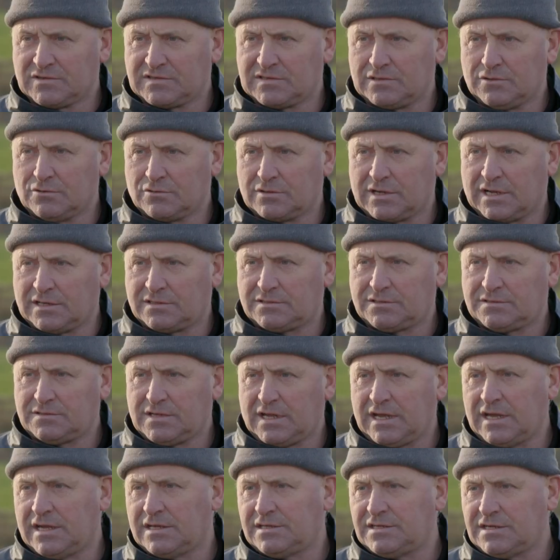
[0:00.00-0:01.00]
us look at
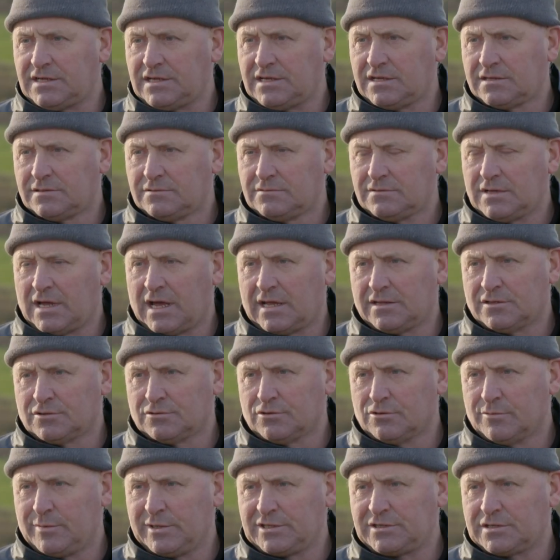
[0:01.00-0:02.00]
AD,
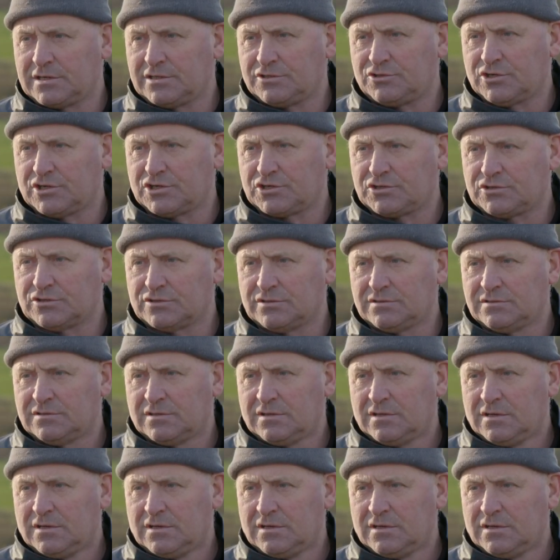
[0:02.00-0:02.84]
anaerobic digestion,